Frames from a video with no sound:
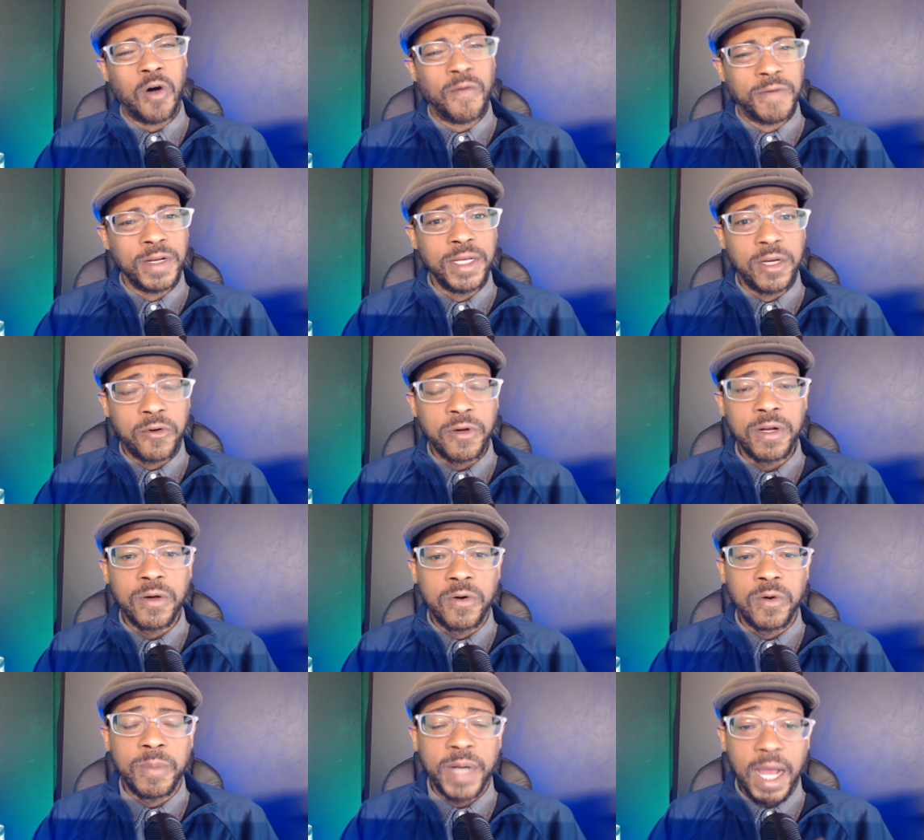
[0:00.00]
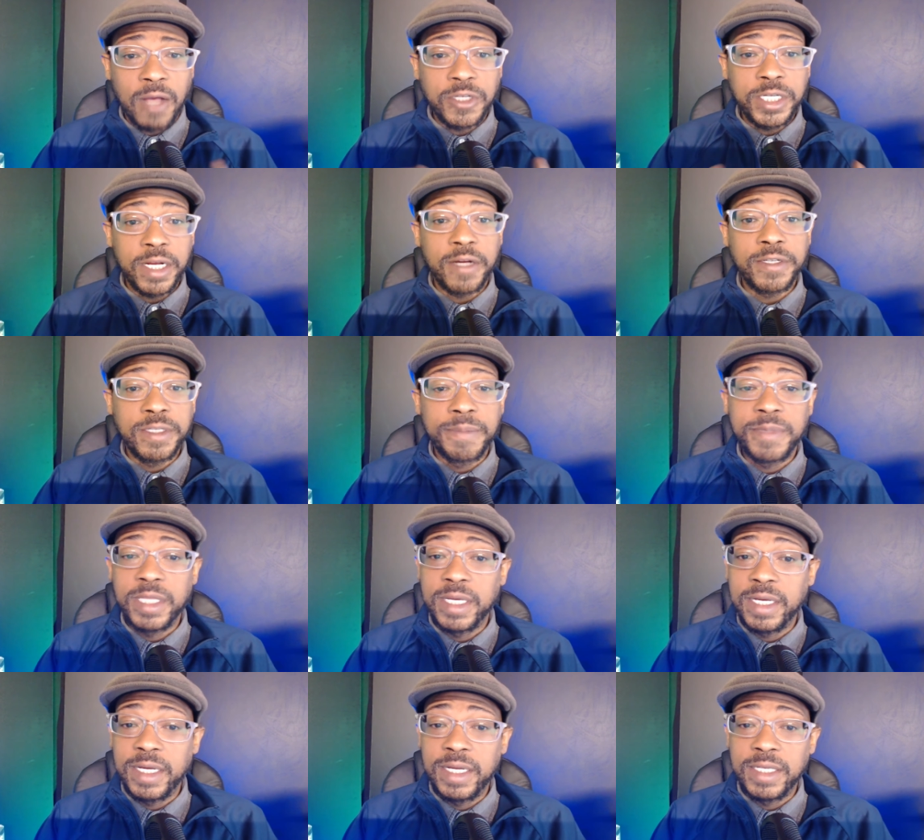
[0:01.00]
overly critical, but I'll share some
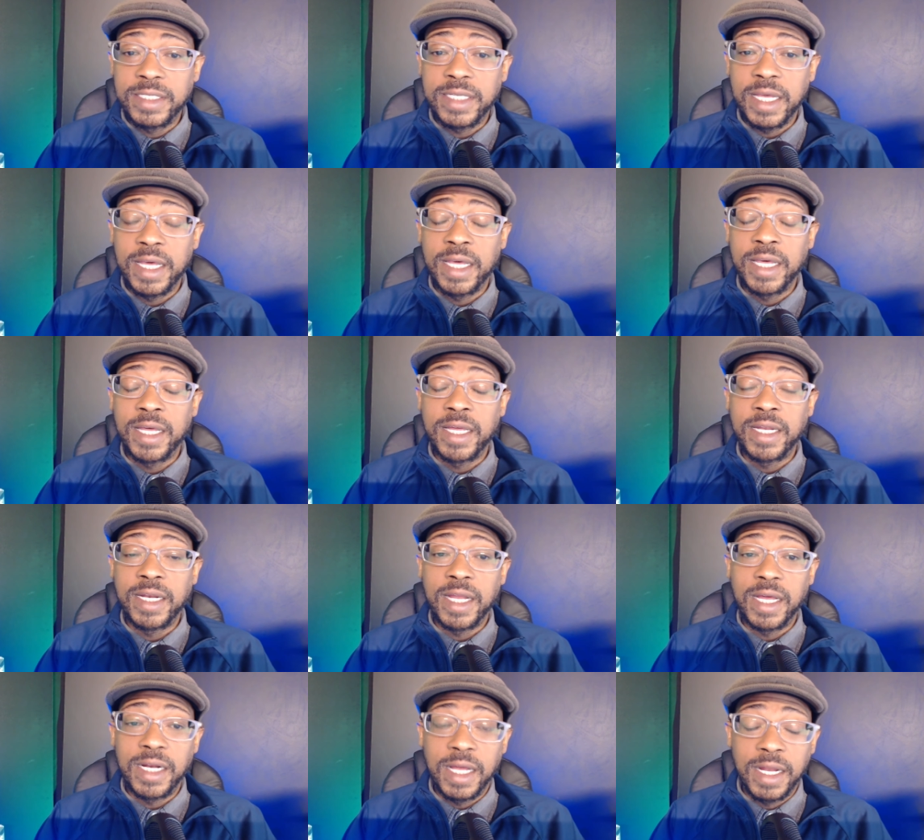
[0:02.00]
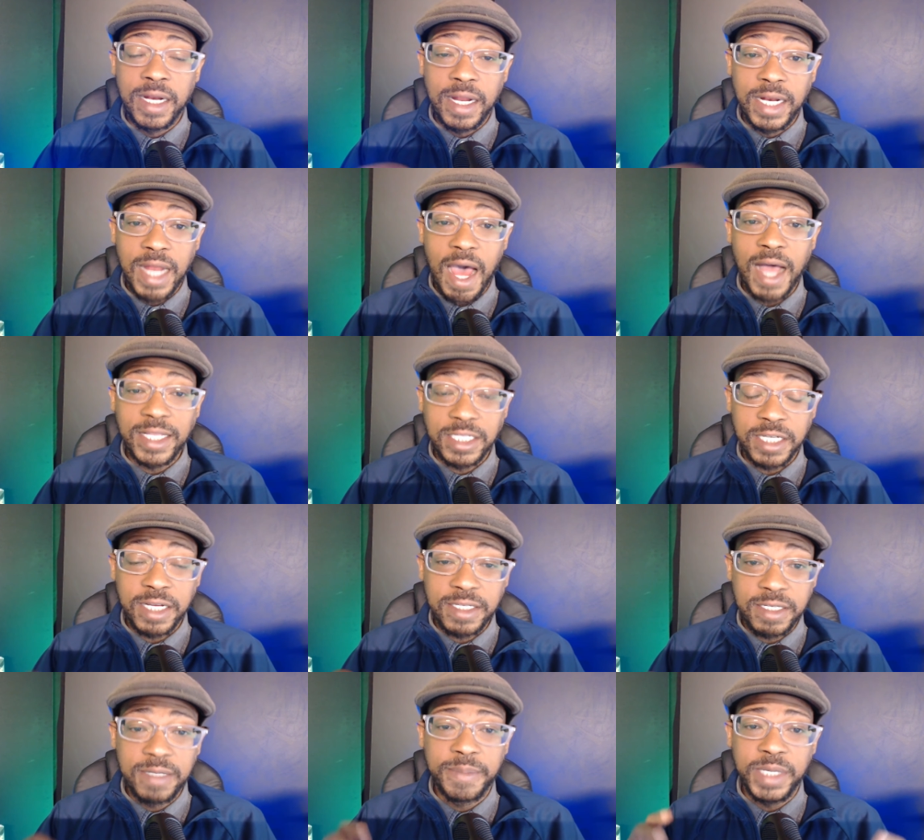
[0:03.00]
things and not
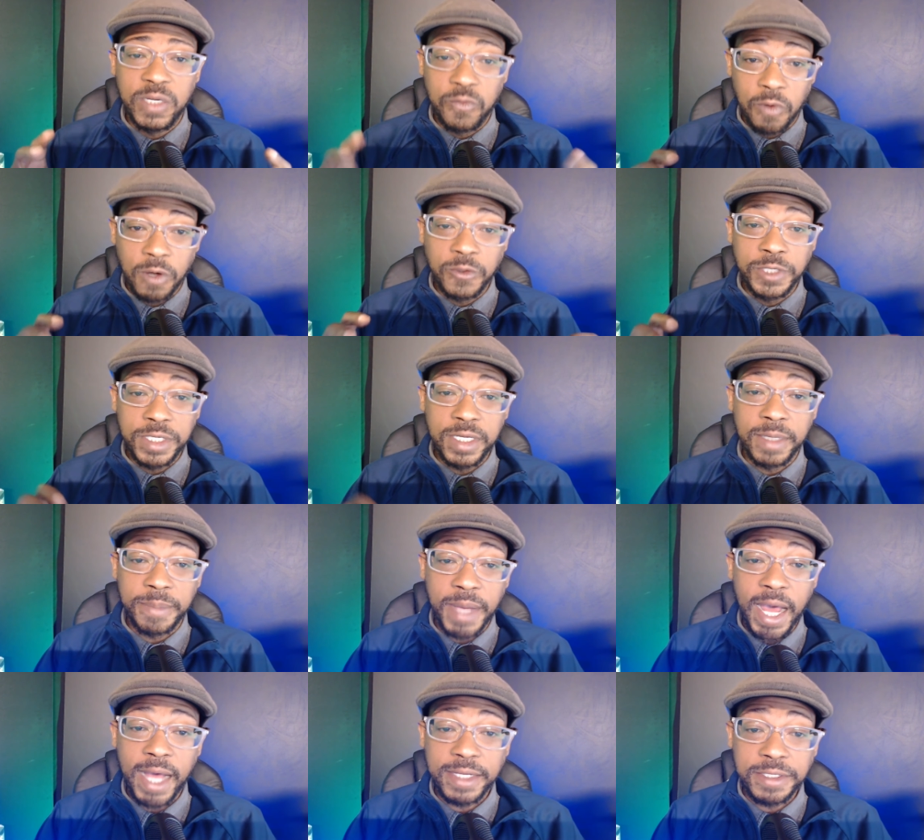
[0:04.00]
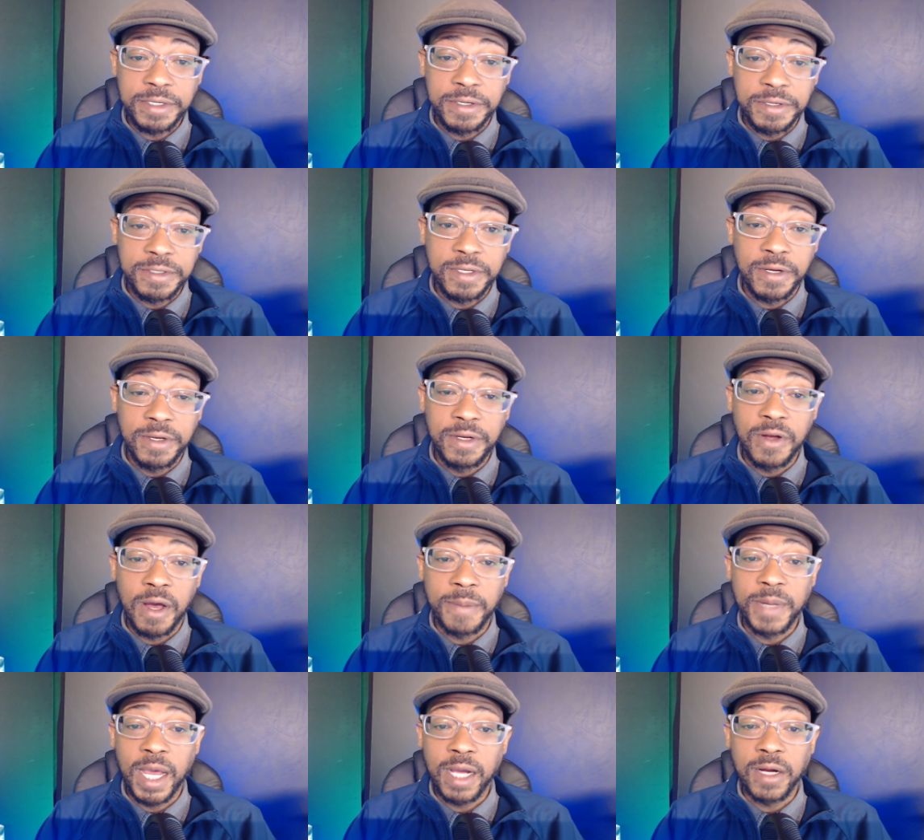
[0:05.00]
just to be roasting pastors. So, you
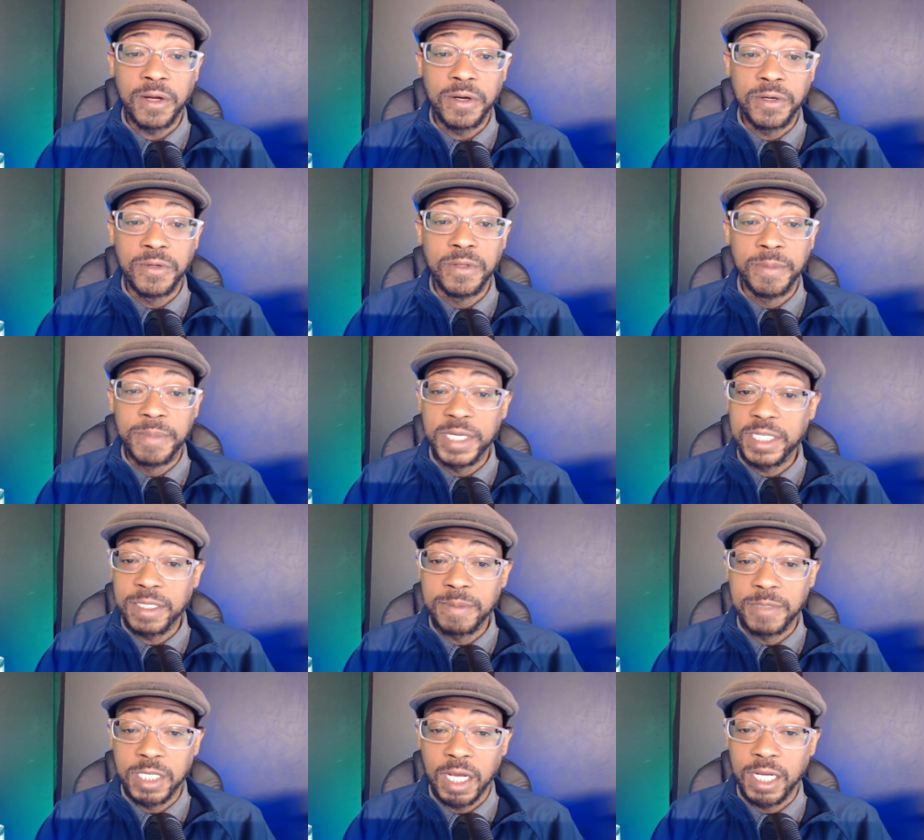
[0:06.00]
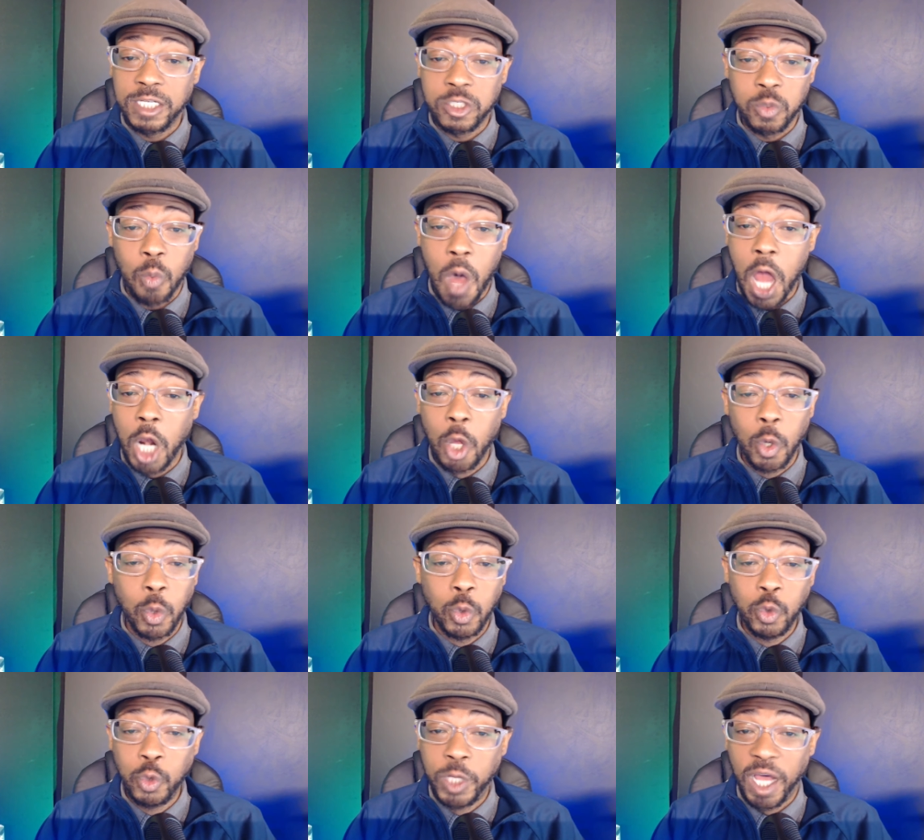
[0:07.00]
know, I'm not going to do the Bishop Jake
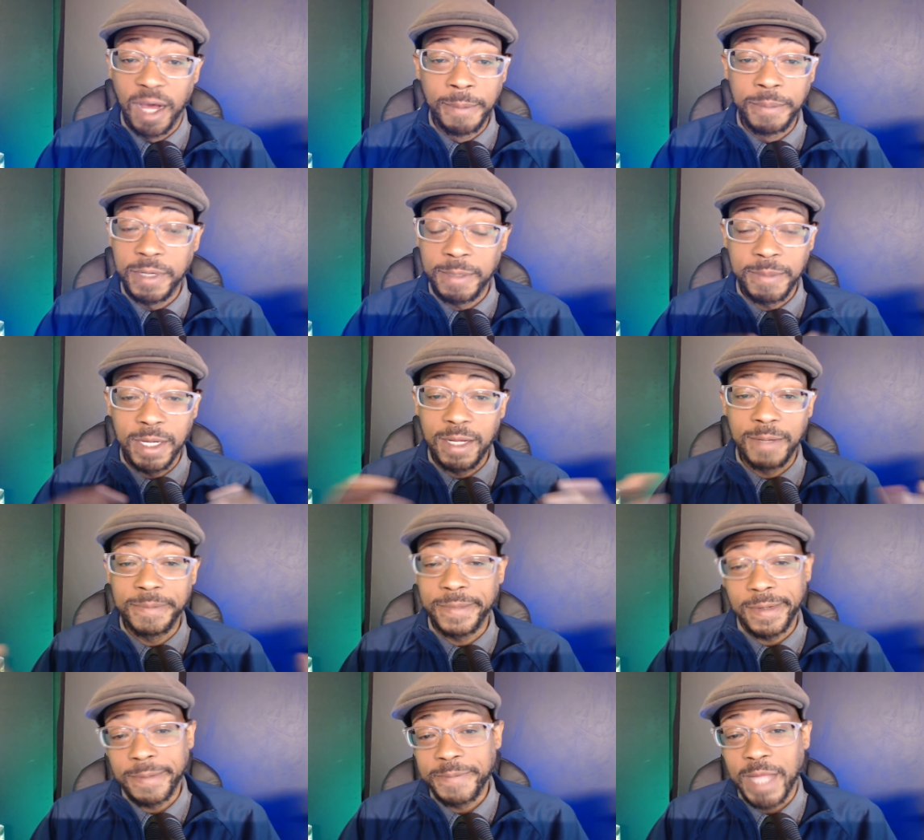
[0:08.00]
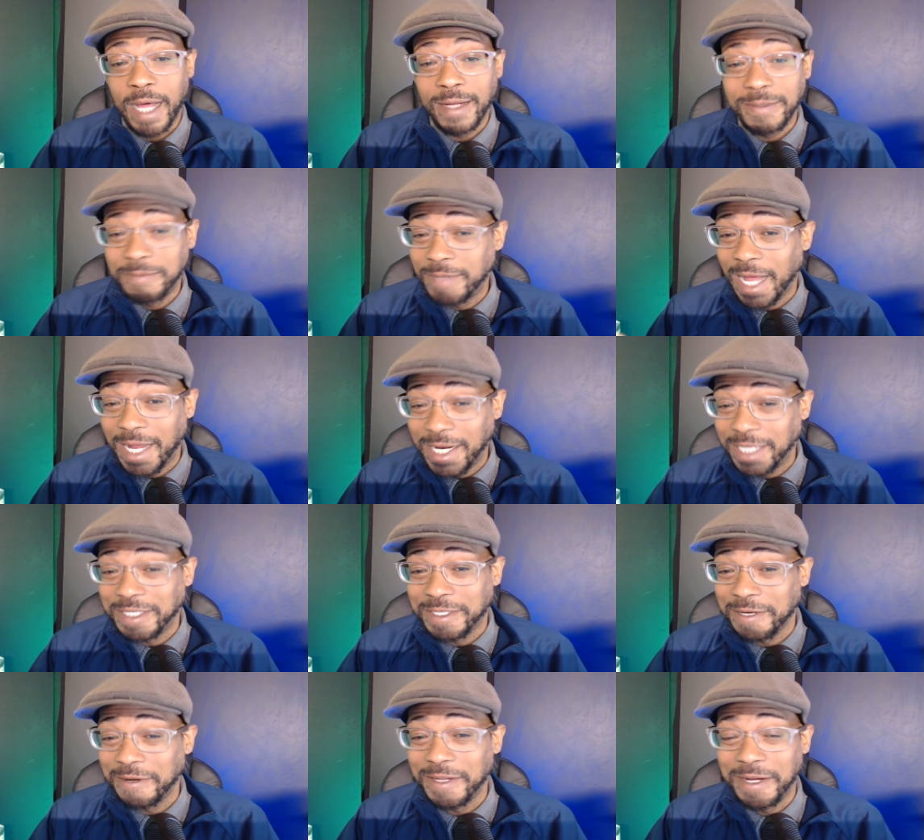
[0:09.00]
swallowed up. I'm, I'm not, not
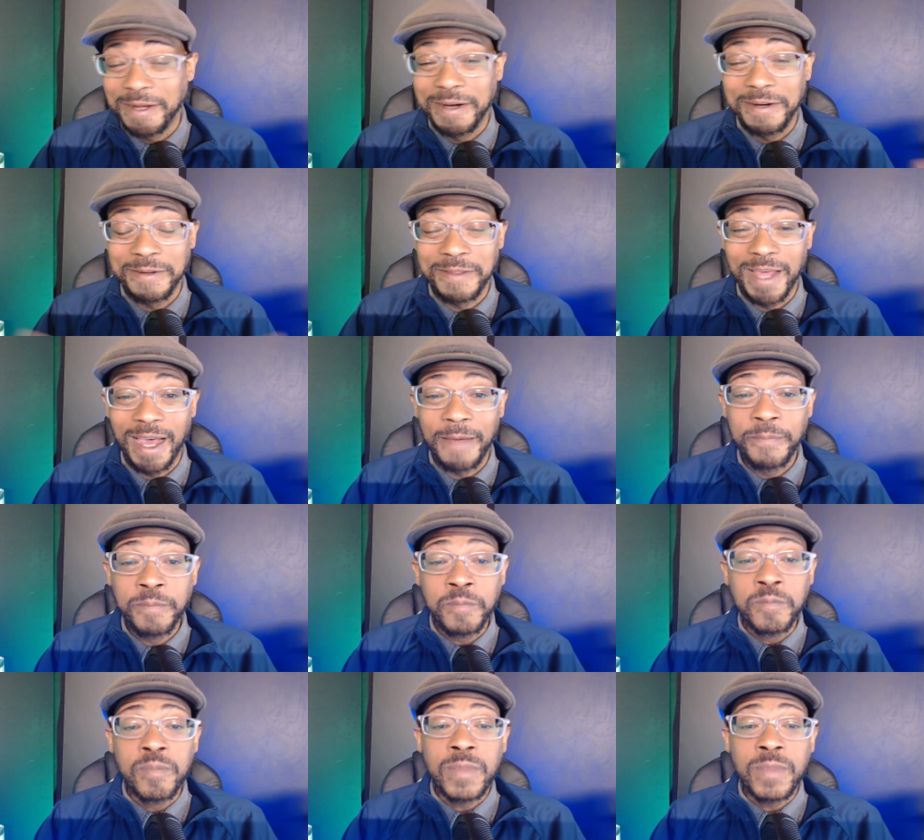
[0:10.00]
necessarily going to do that.